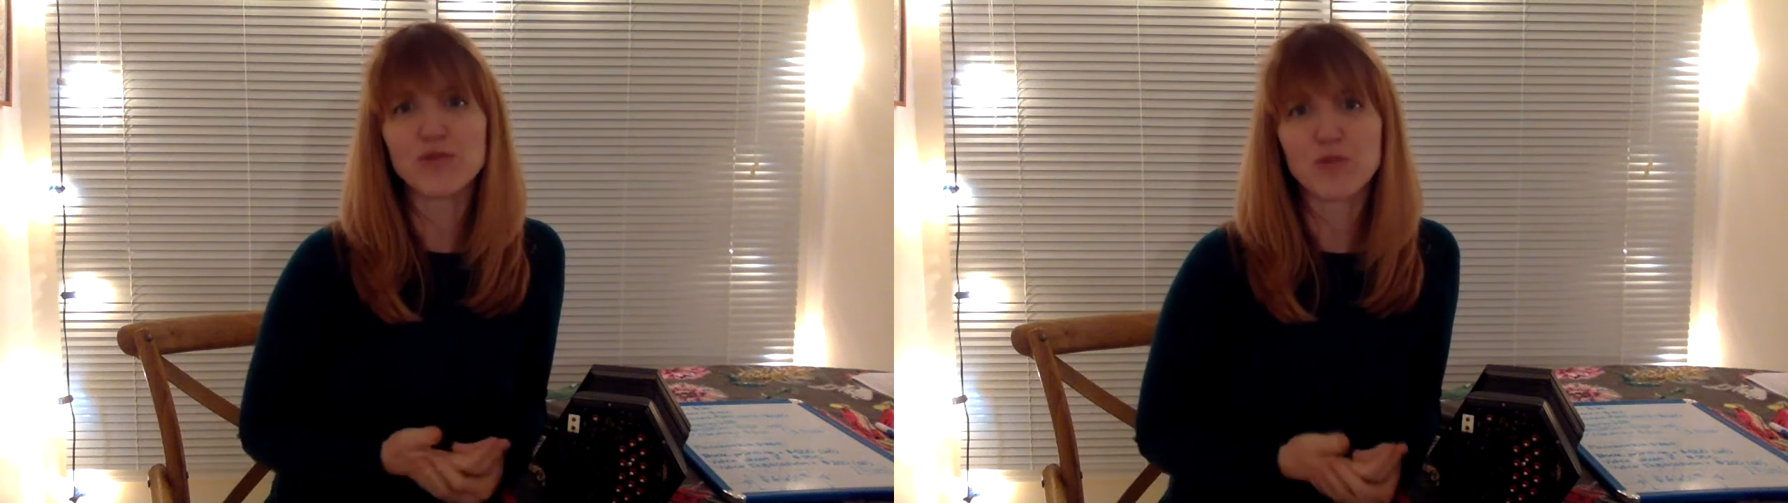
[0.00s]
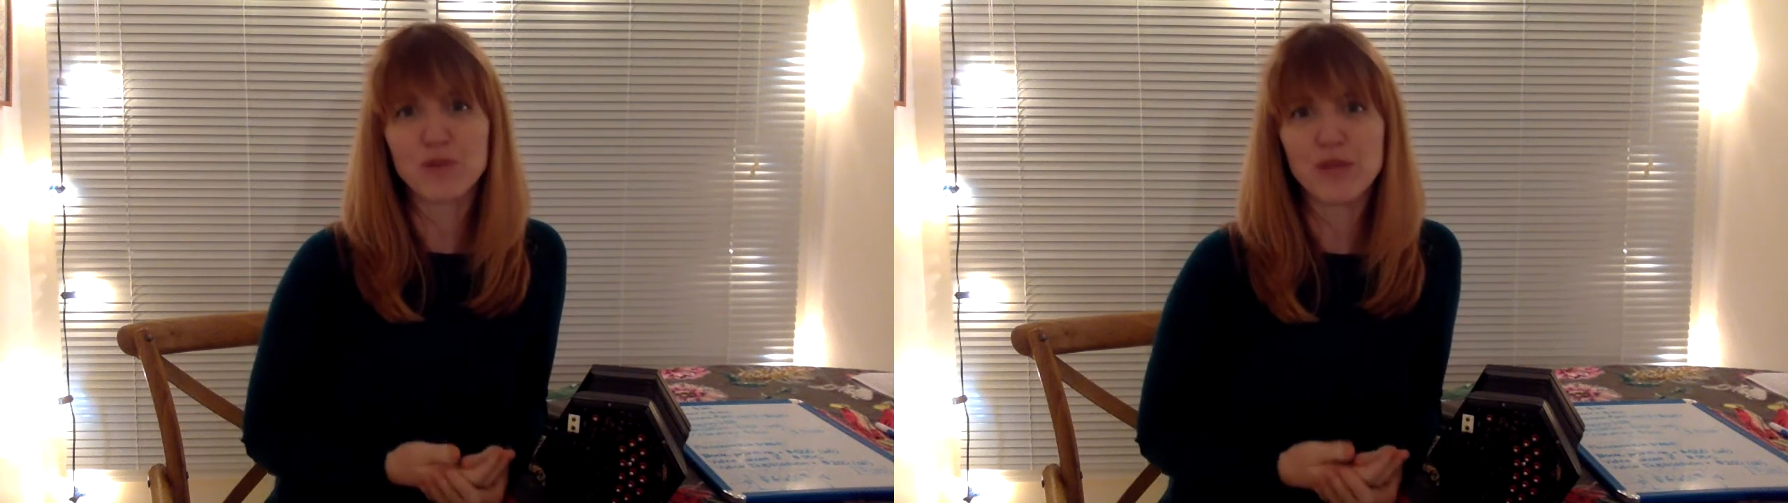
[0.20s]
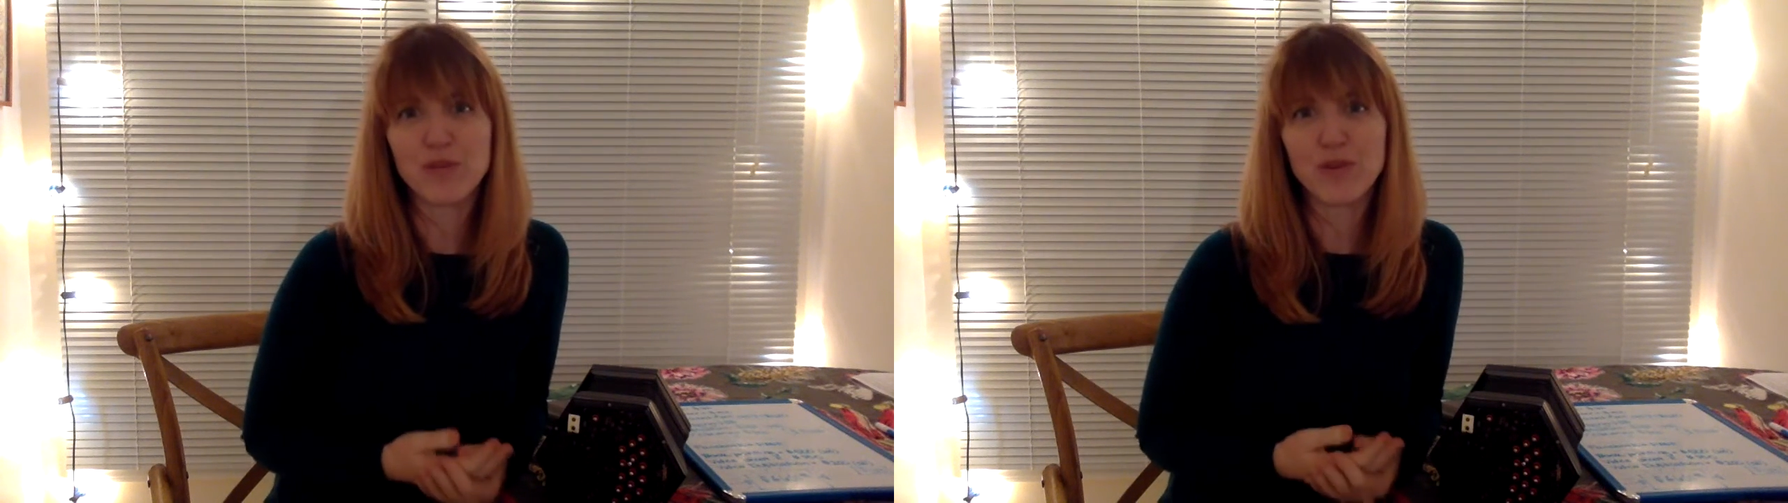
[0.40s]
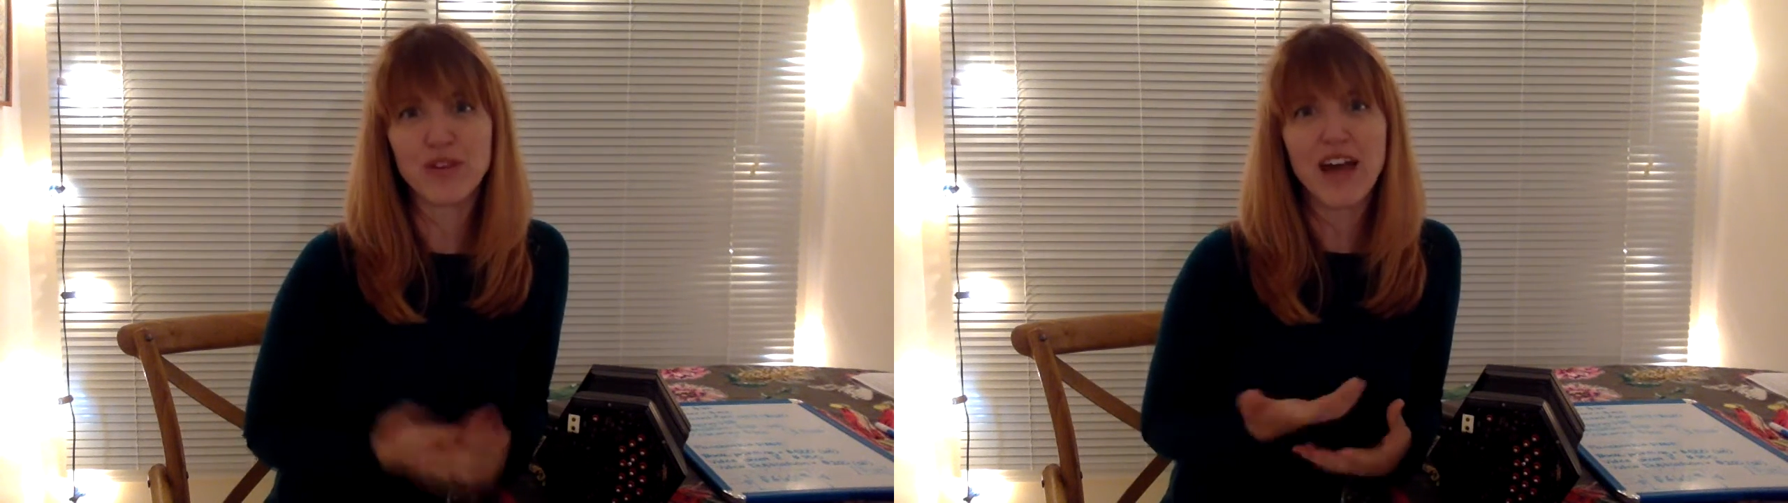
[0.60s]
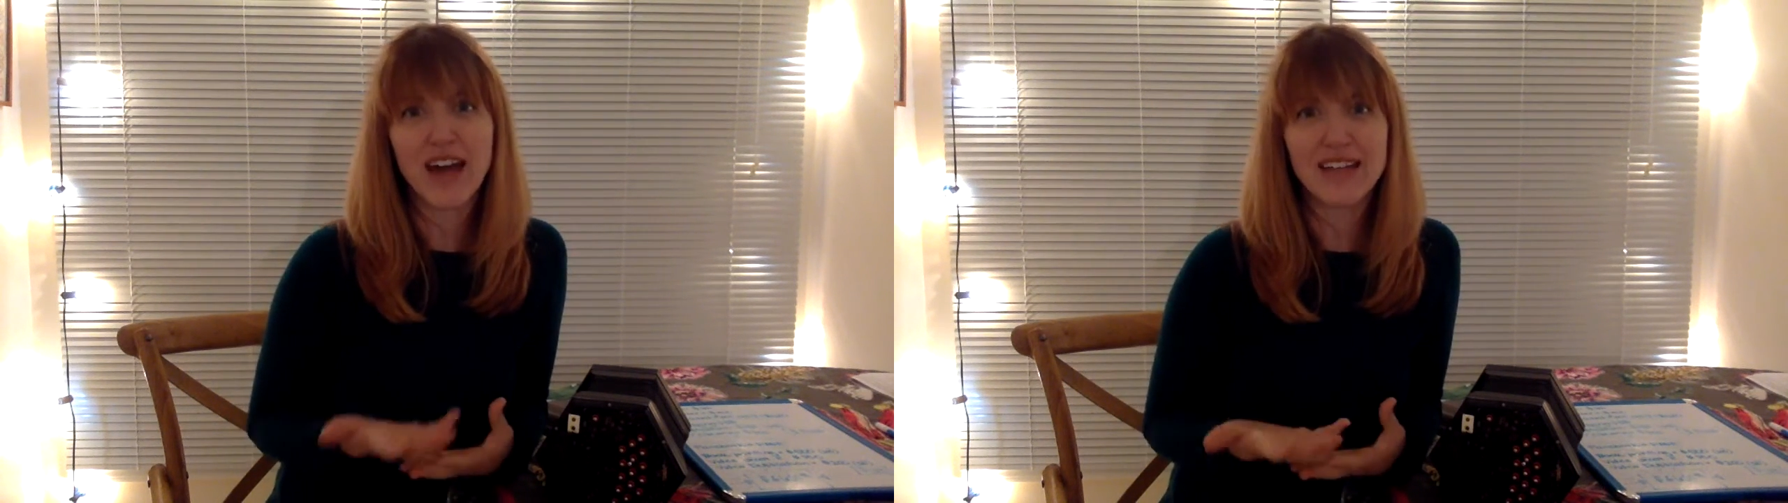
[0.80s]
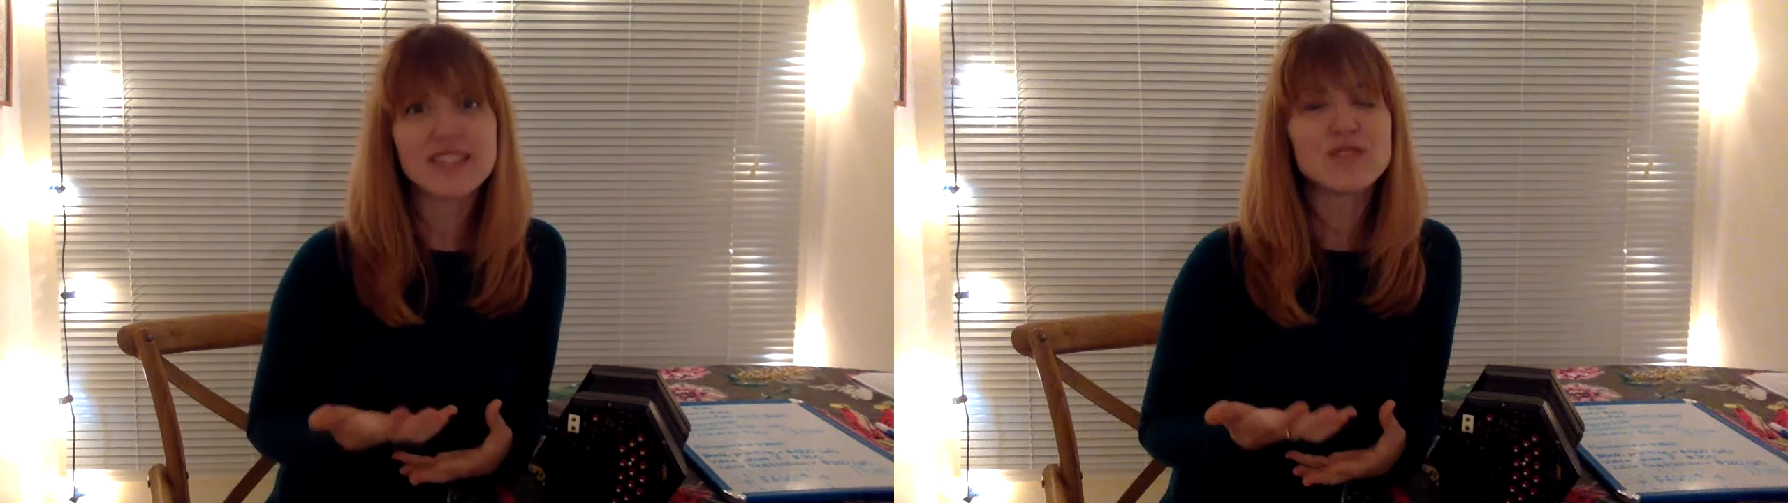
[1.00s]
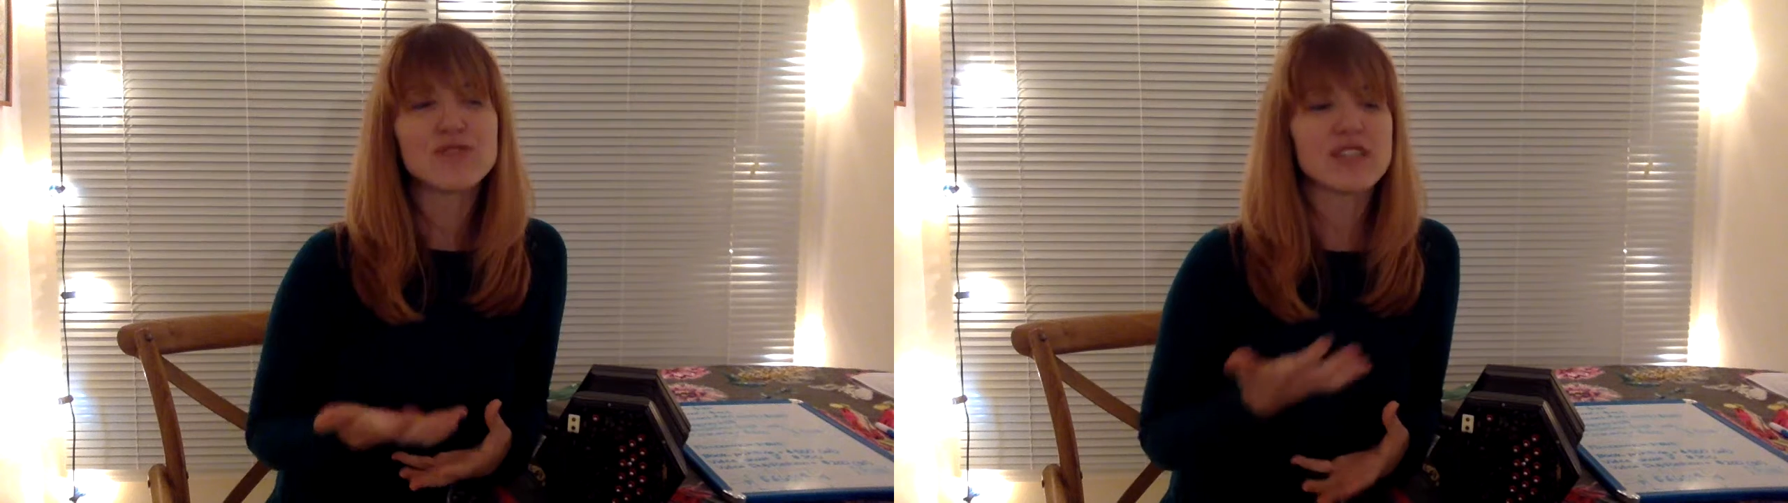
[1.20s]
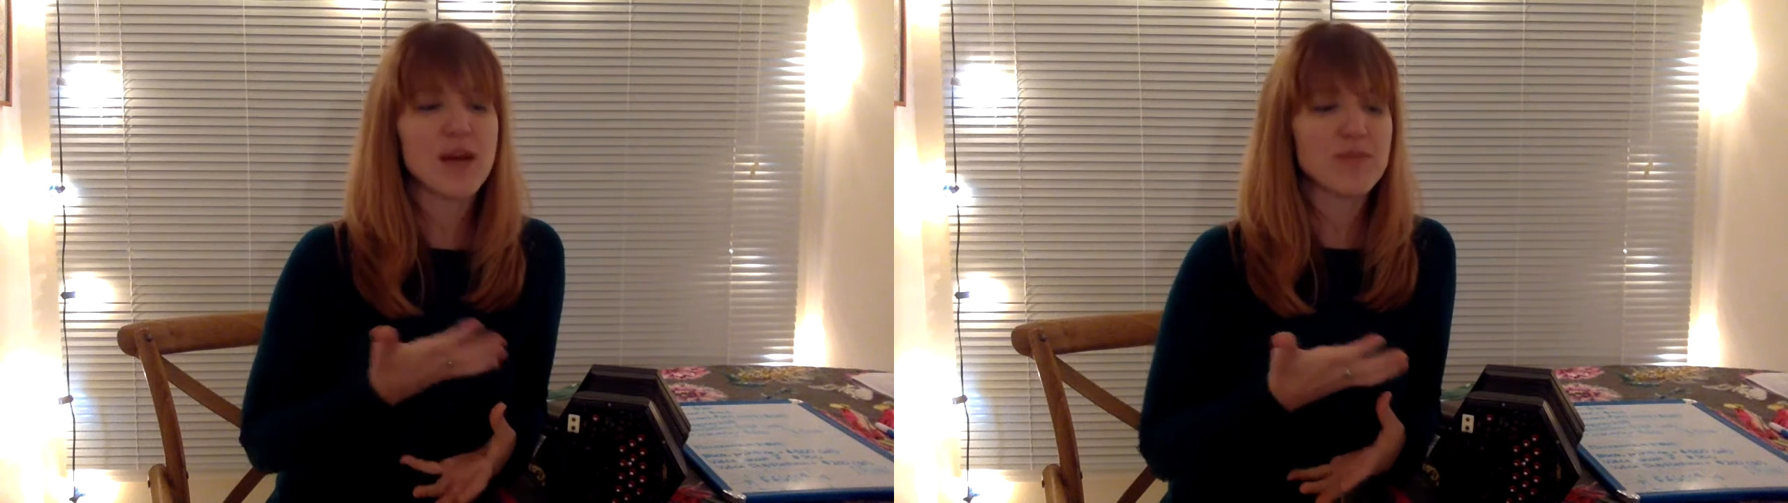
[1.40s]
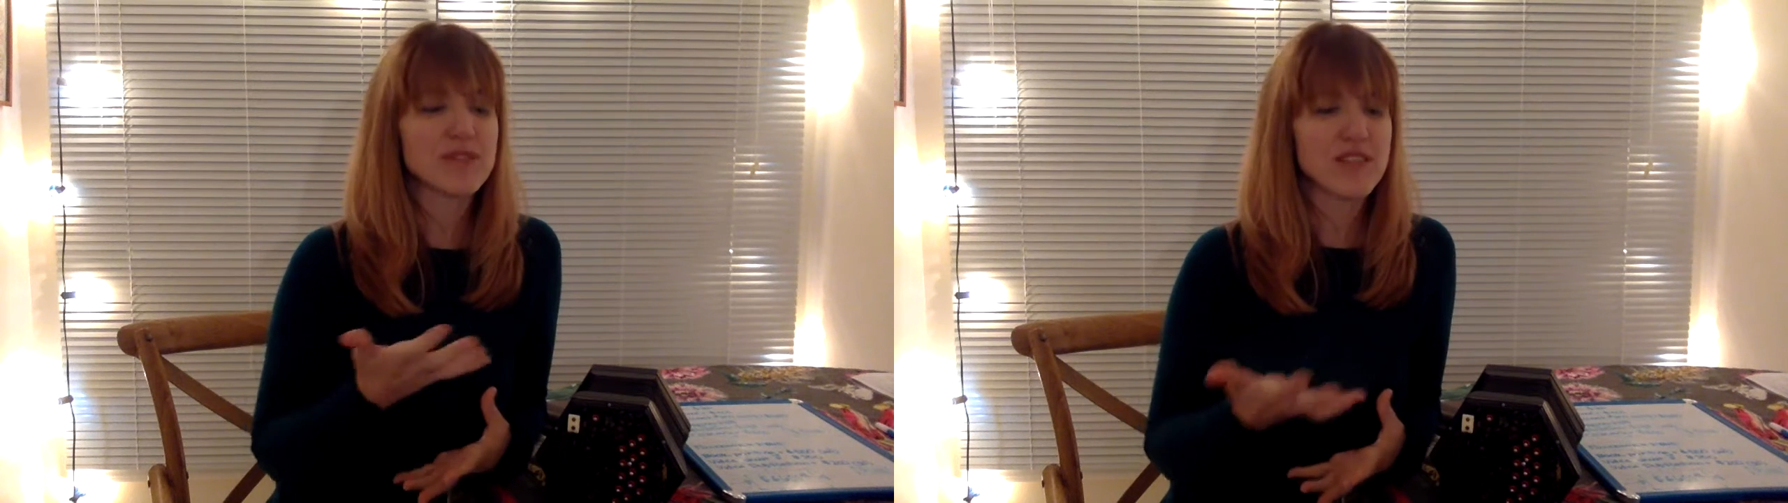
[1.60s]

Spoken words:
for people the kinds of steps